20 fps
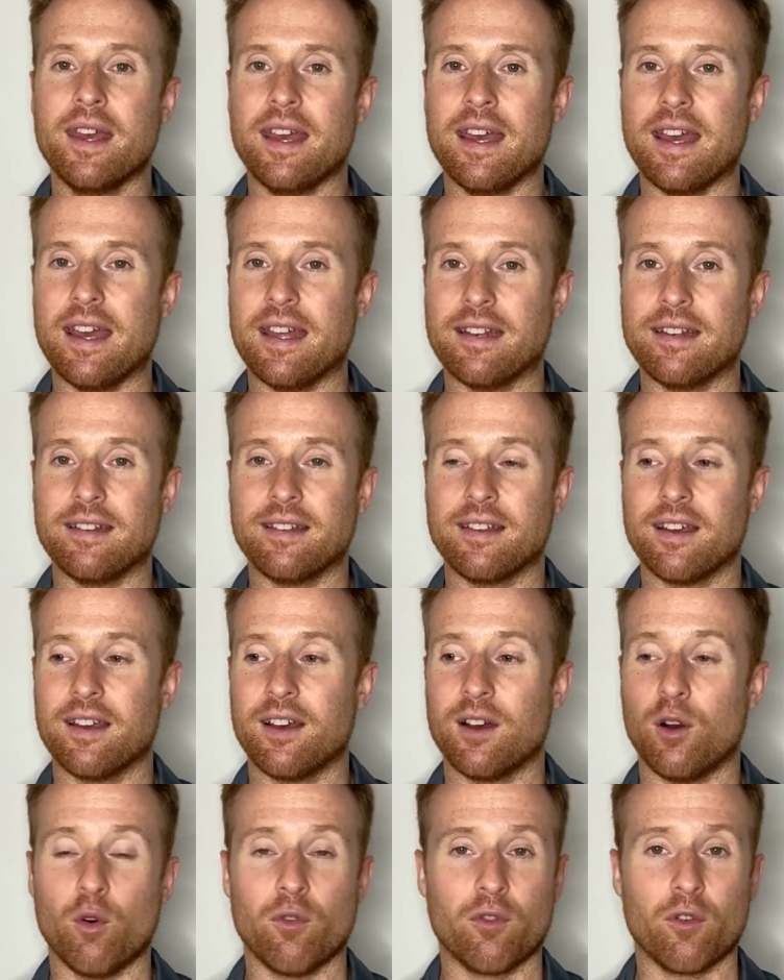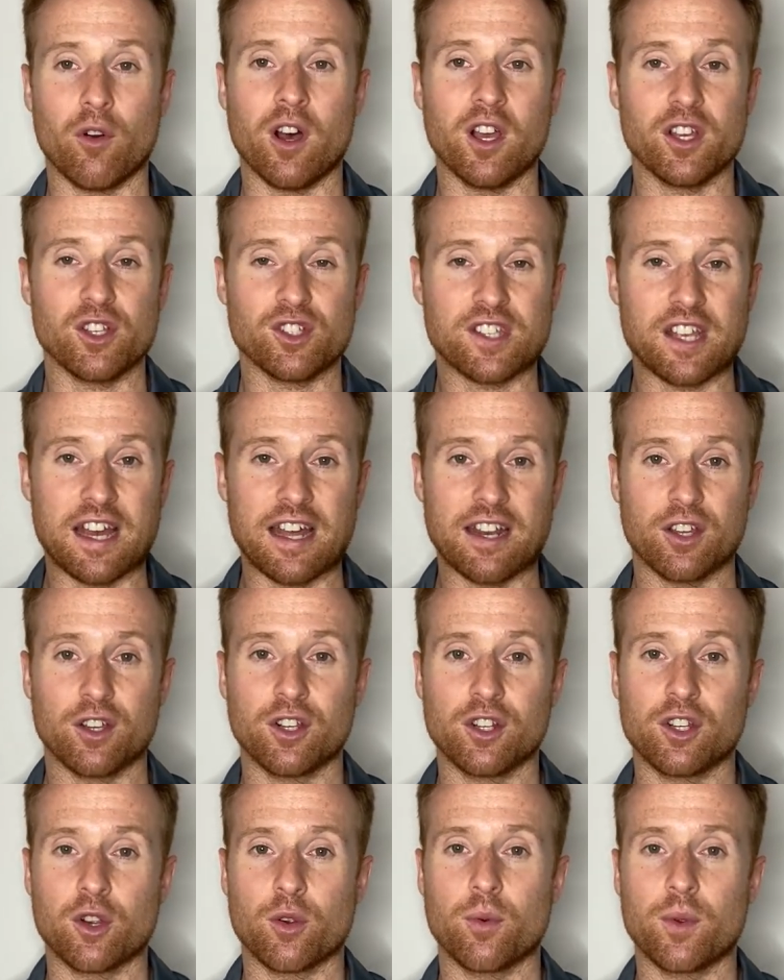and overall you just had a
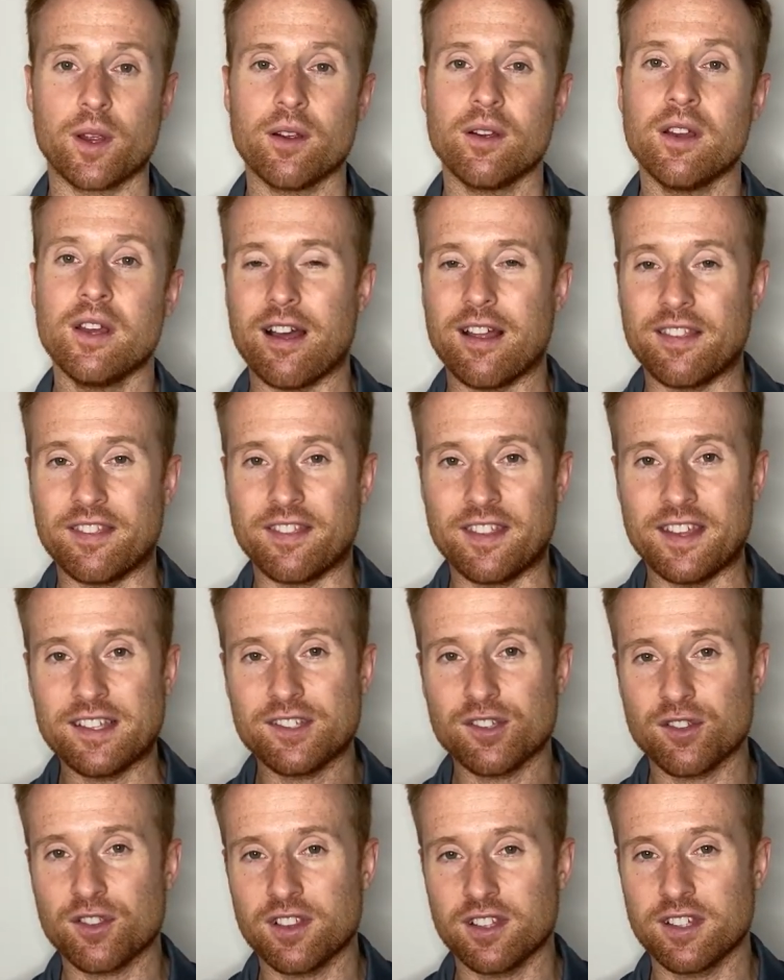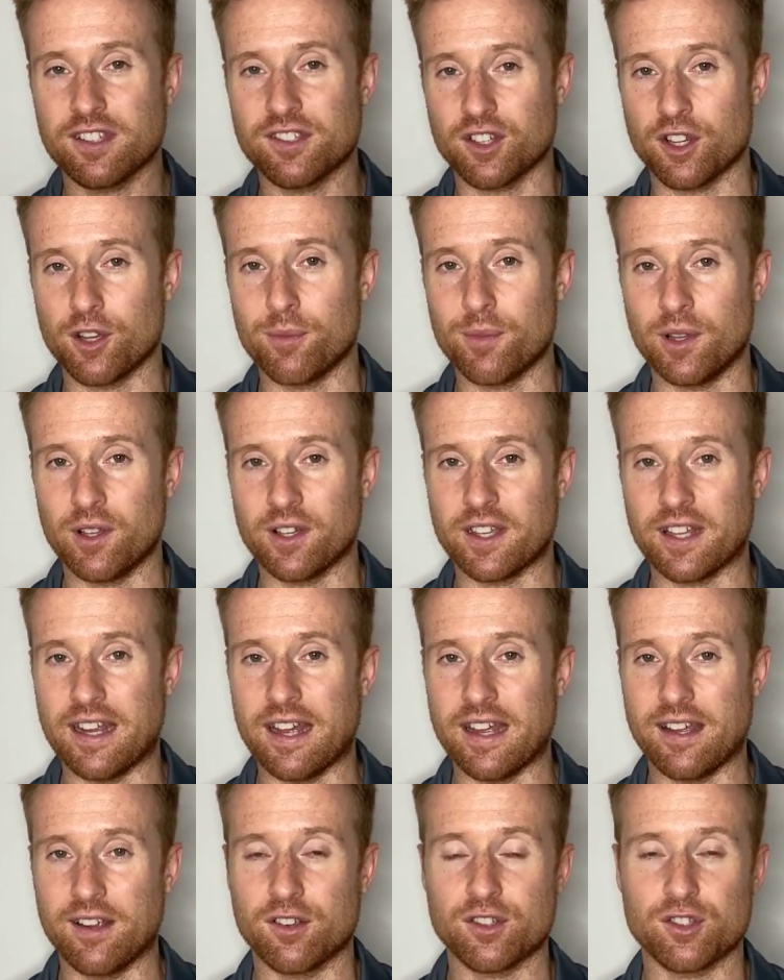good career, these are the leagues you're gonna be looking
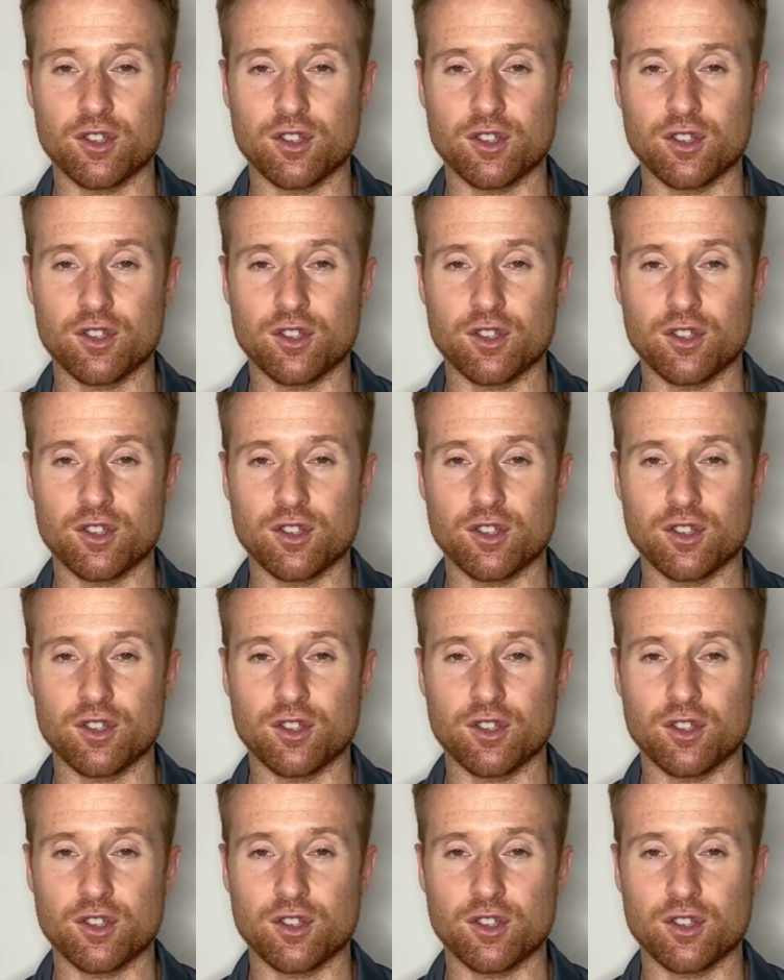at here.